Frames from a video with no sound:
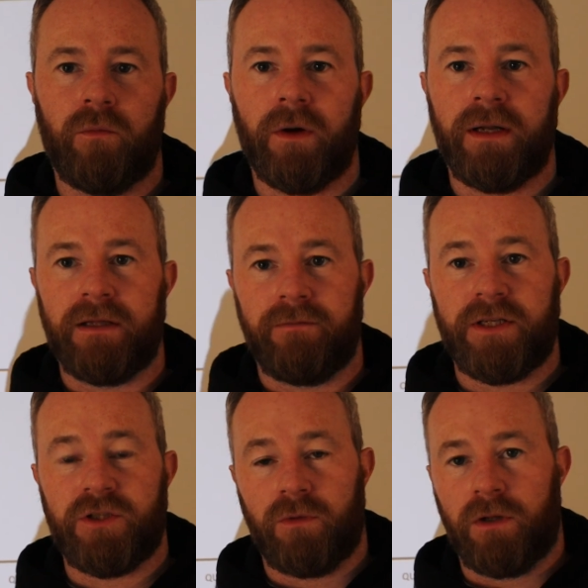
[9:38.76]
one
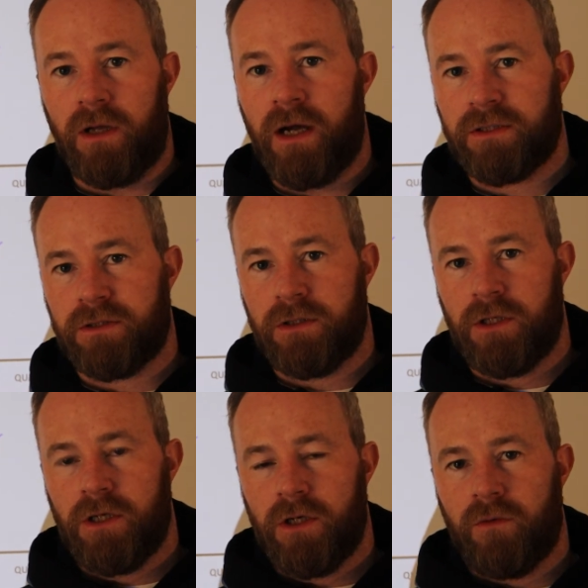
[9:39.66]
individual lot.
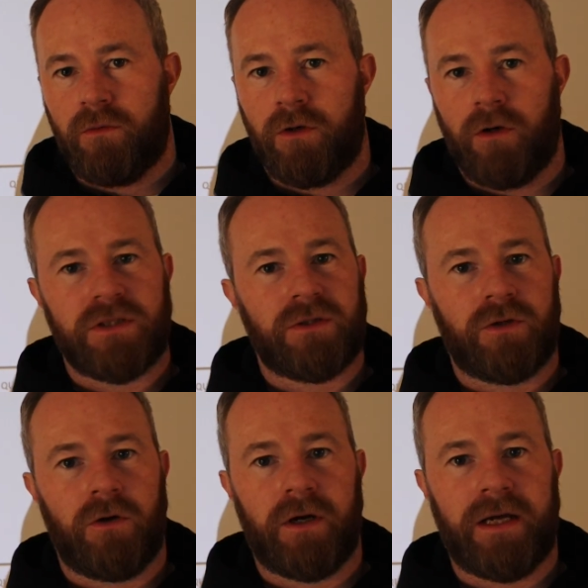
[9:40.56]
We're also
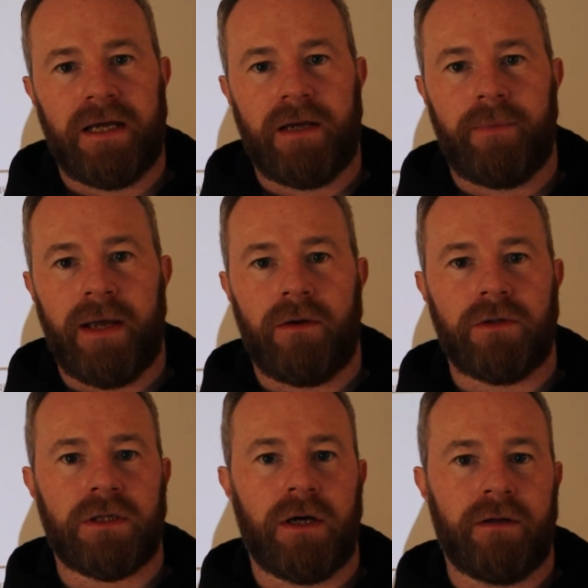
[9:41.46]
talking
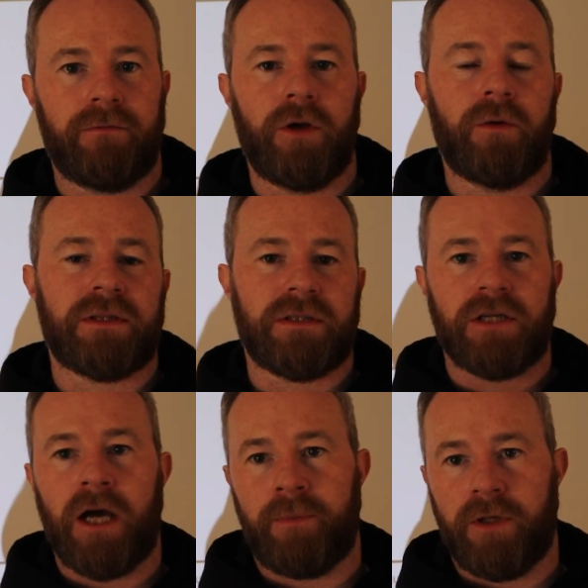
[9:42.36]
about kind of units on
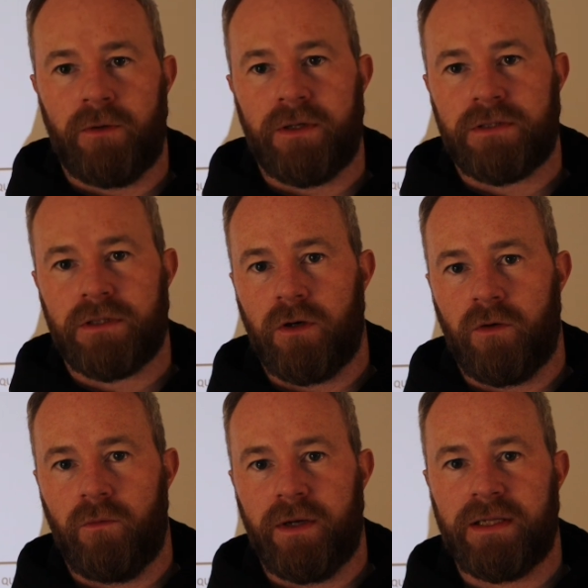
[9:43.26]
top of units. So
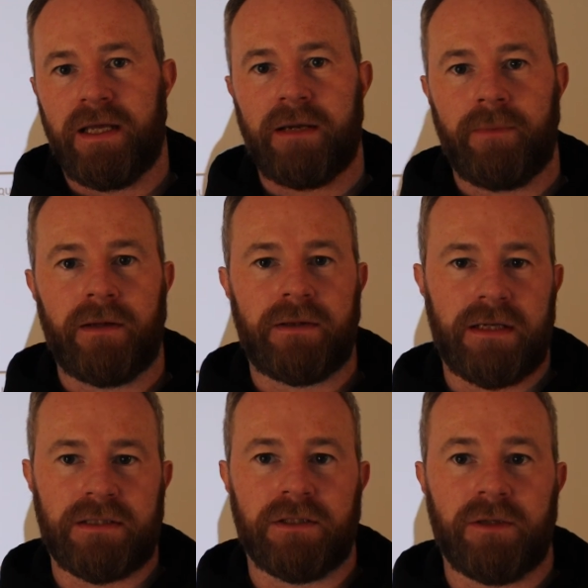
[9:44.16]
when you think about
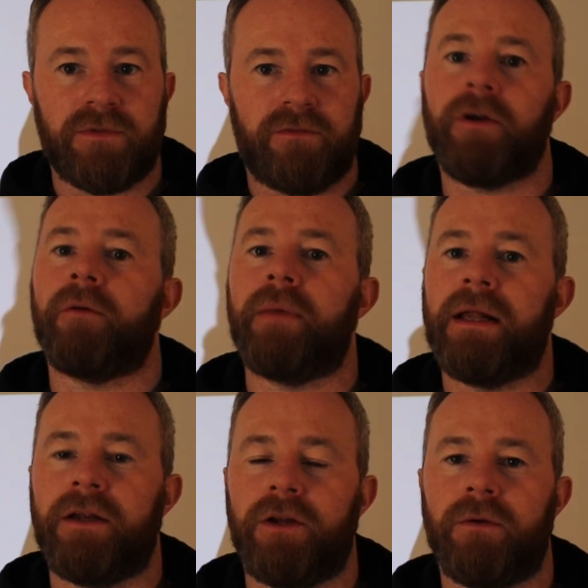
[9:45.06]
this in terms of your 1
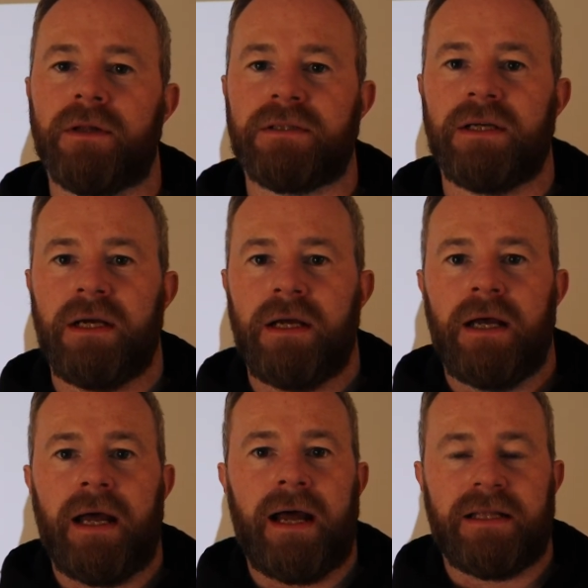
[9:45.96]
million units,
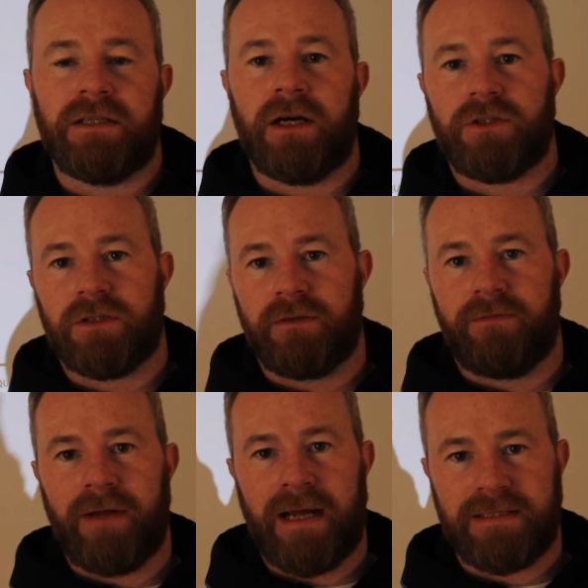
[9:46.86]
it's not just a
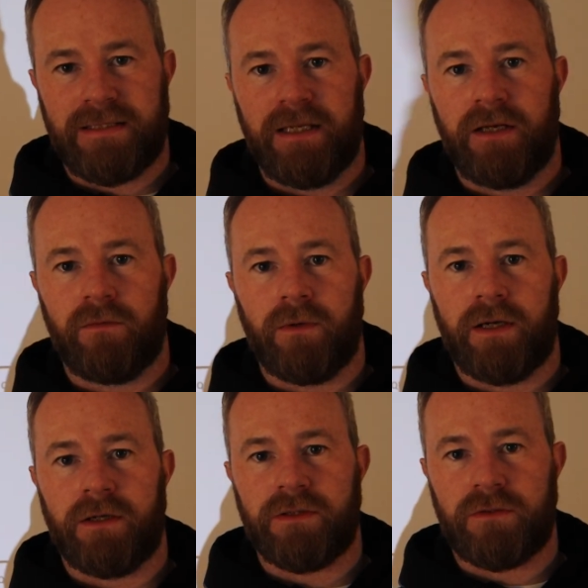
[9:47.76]
flat city where
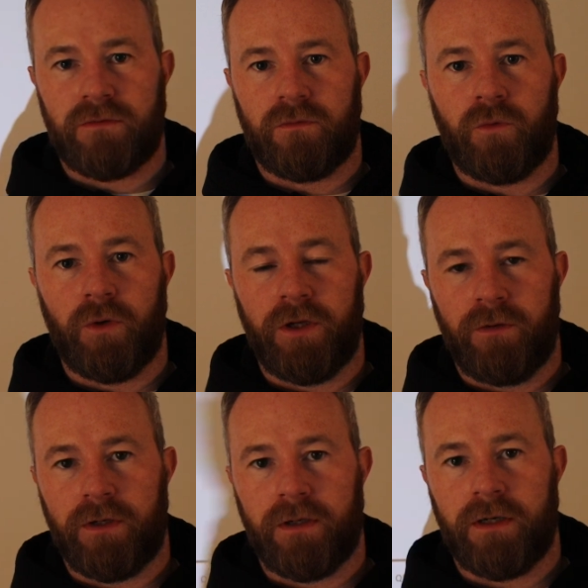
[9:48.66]
there's one
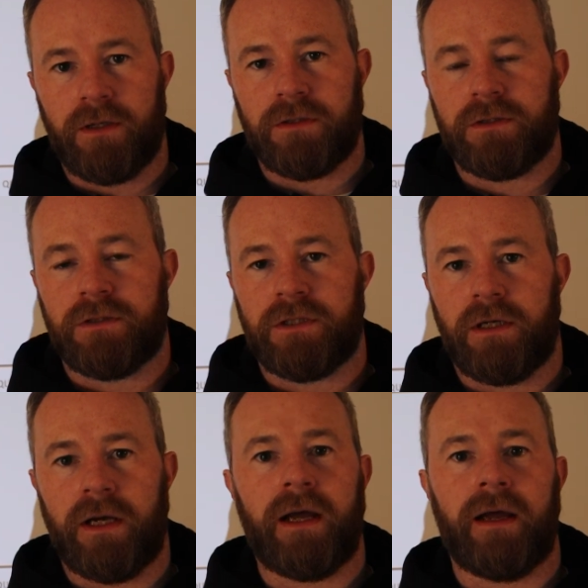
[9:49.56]
unit on
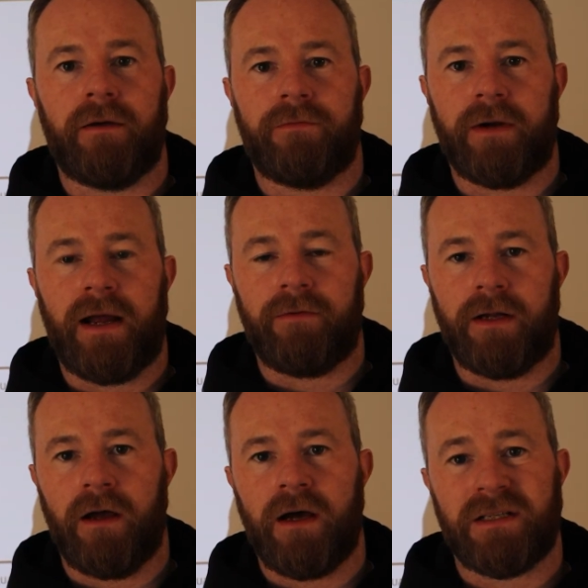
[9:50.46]
for every
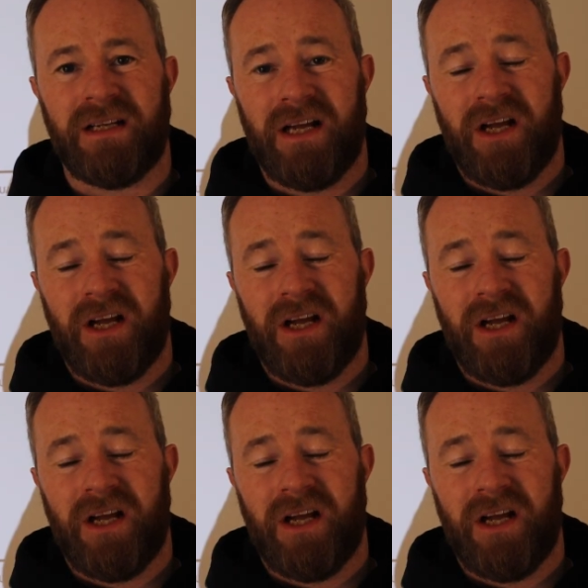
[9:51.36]
lot.